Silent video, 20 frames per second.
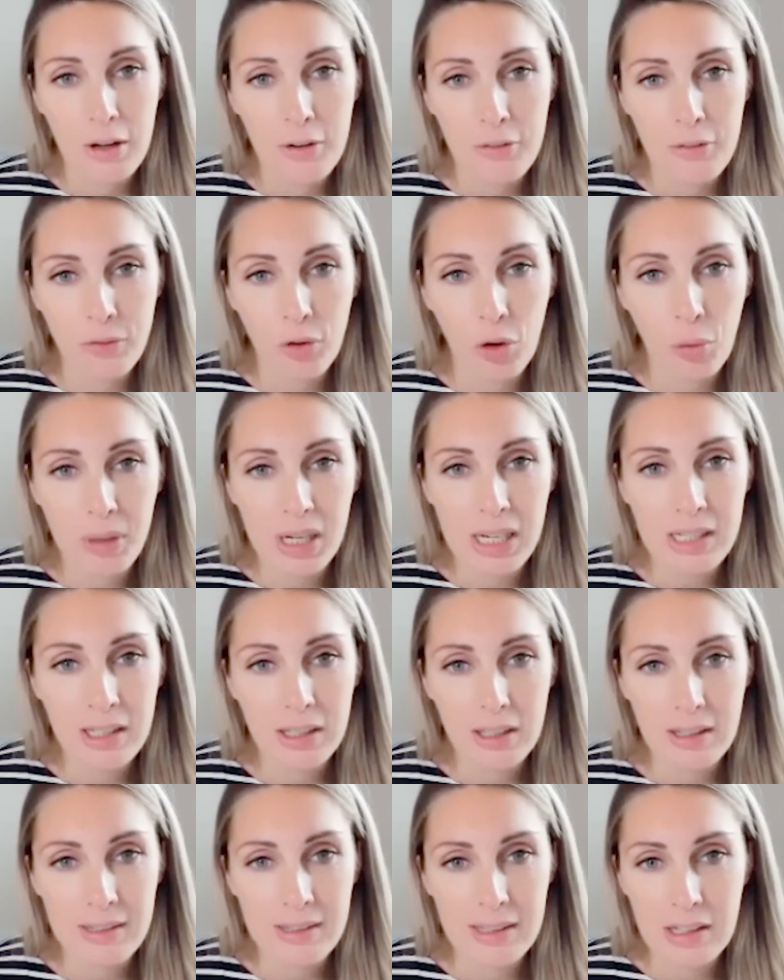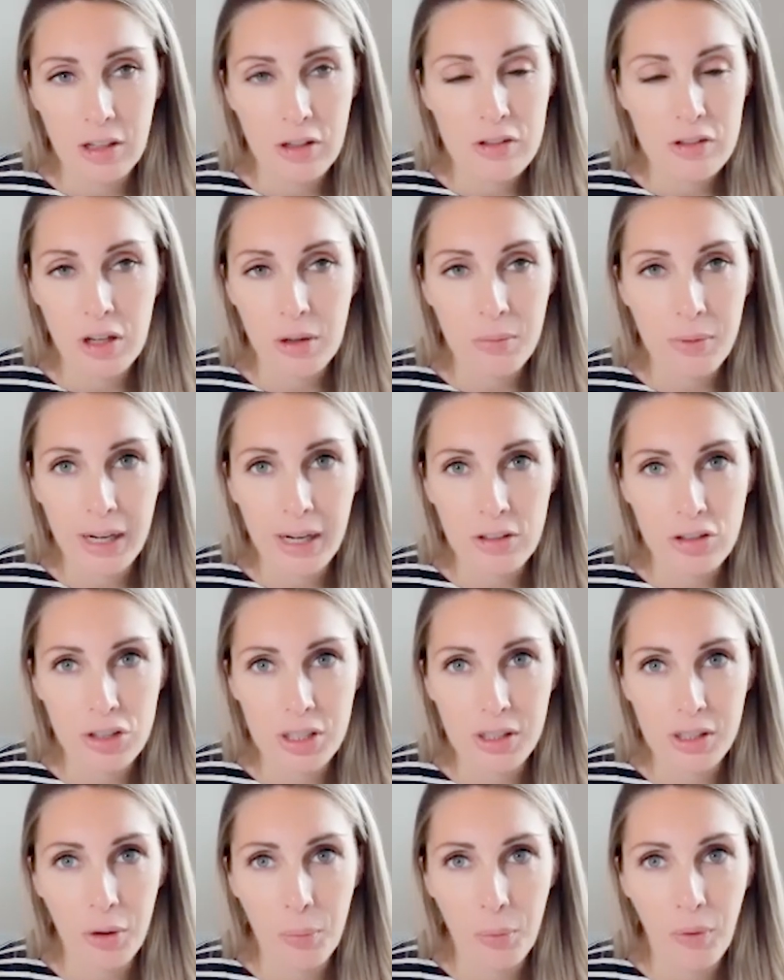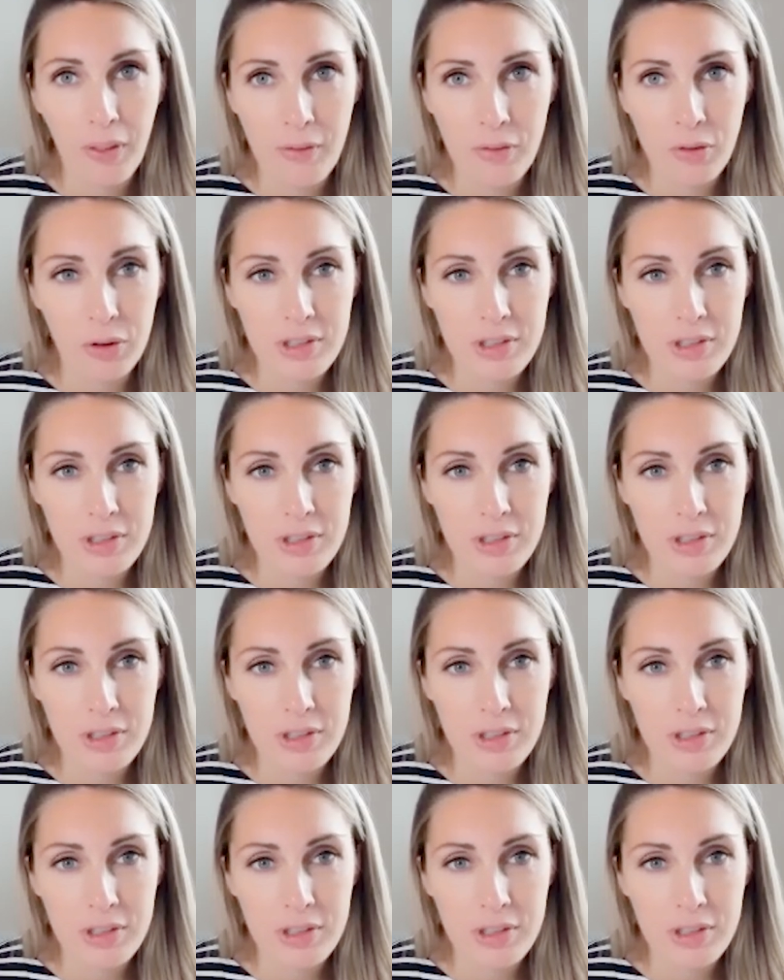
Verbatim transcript: for media, because they just don't actually know what they've